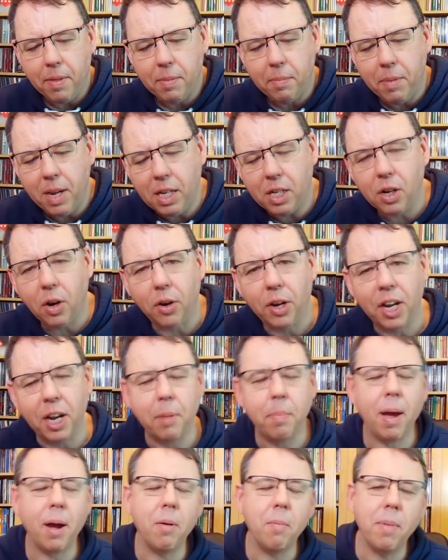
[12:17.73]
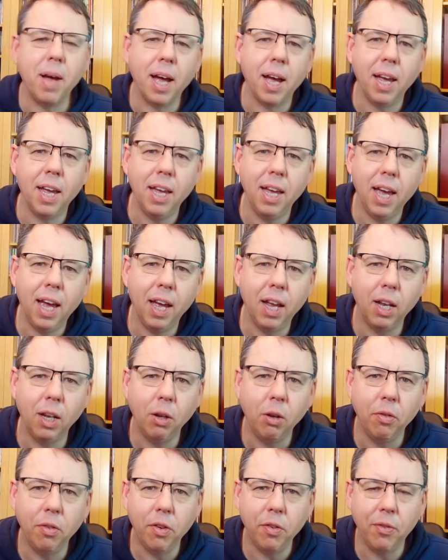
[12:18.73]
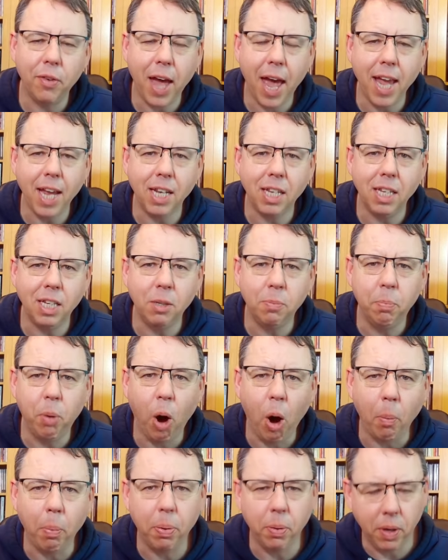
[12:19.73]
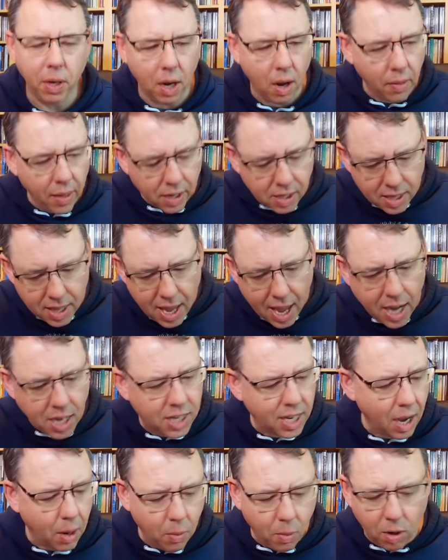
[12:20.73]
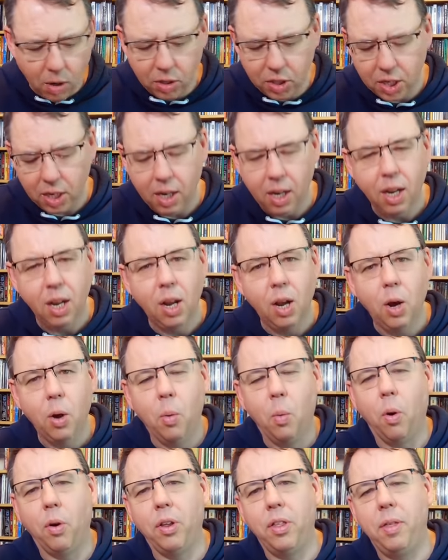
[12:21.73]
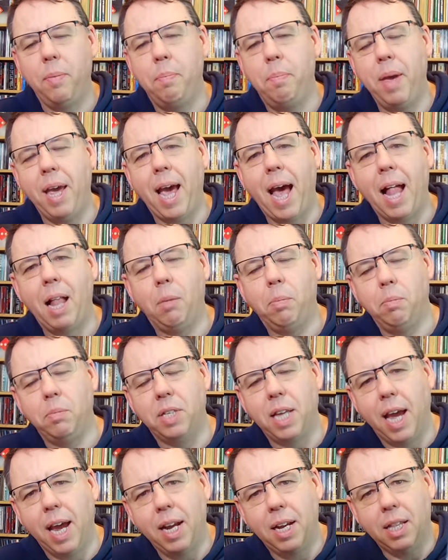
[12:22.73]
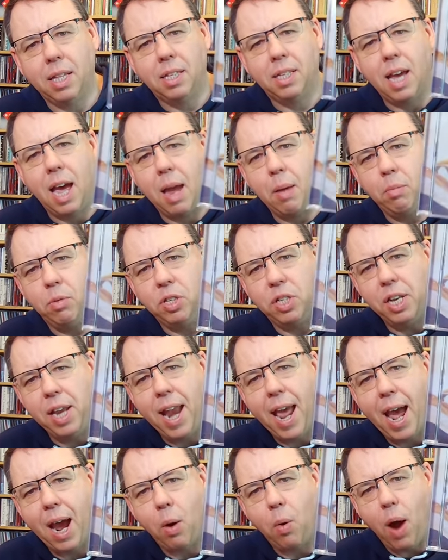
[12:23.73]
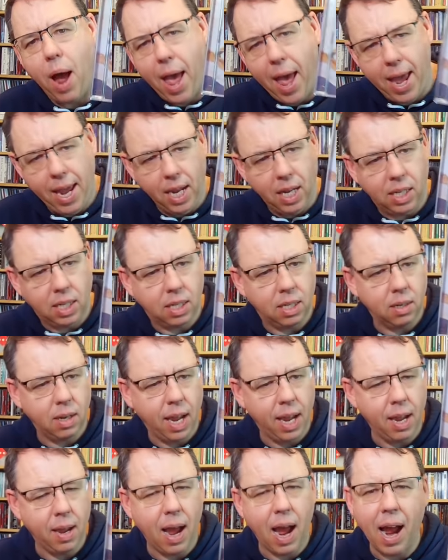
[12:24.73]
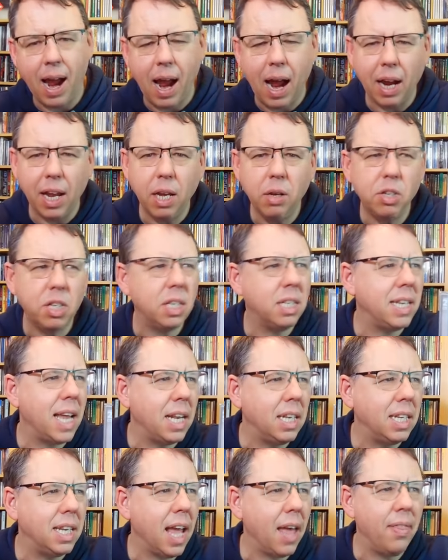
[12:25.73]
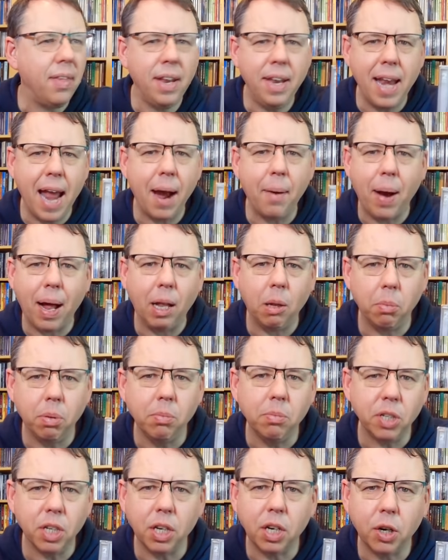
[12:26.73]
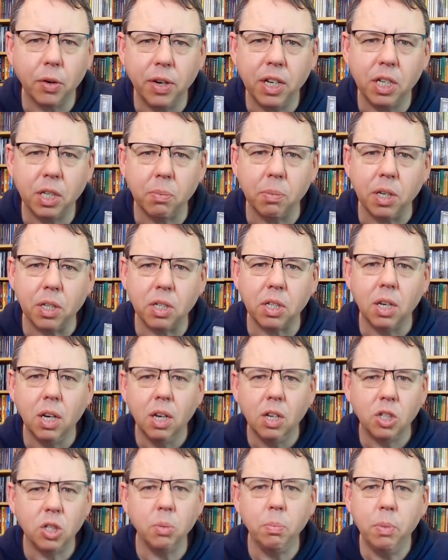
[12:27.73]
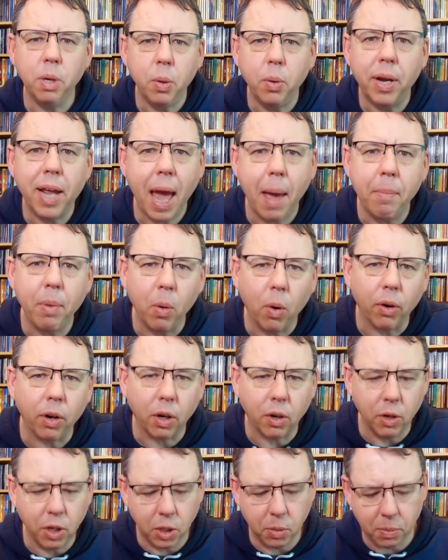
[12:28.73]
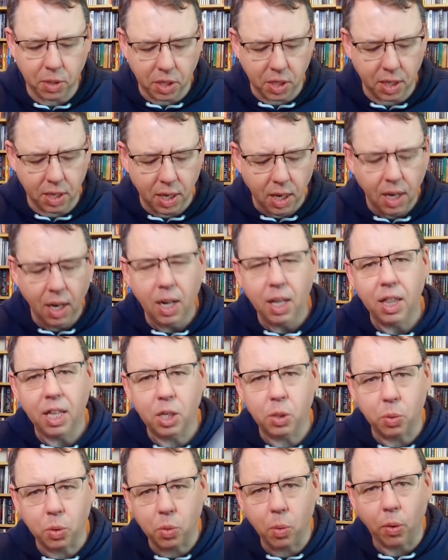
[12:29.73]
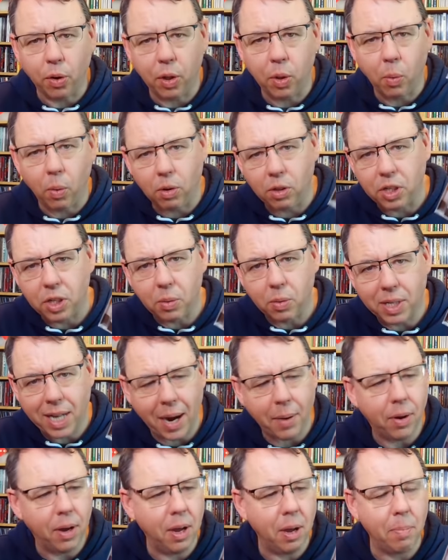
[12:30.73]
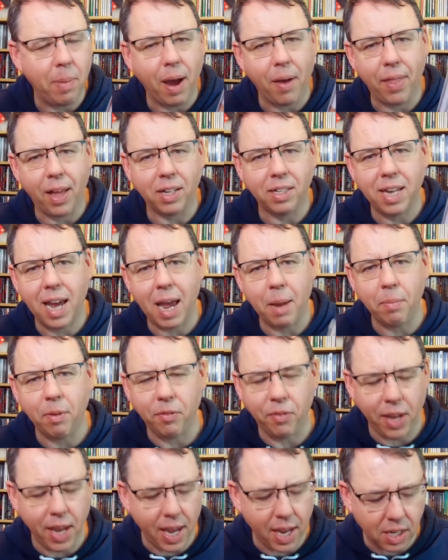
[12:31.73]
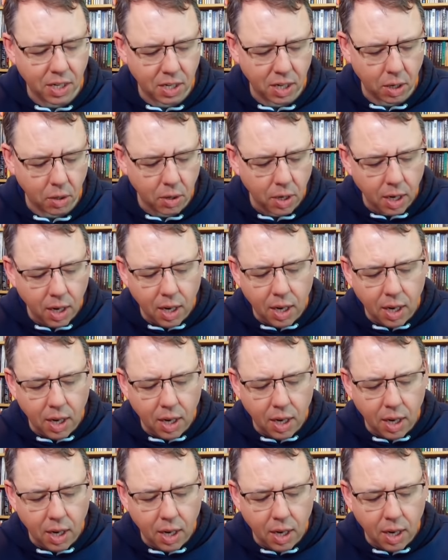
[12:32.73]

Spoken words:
Me talking about my love of 80s pop, you know, that's the age that I was. One of the big albums that I had at the time was Now 8. I used to tend to get the Now albums at Christmas. Somebody would get me one at Christmas, and this was one of the ones that was out at about that time of year. So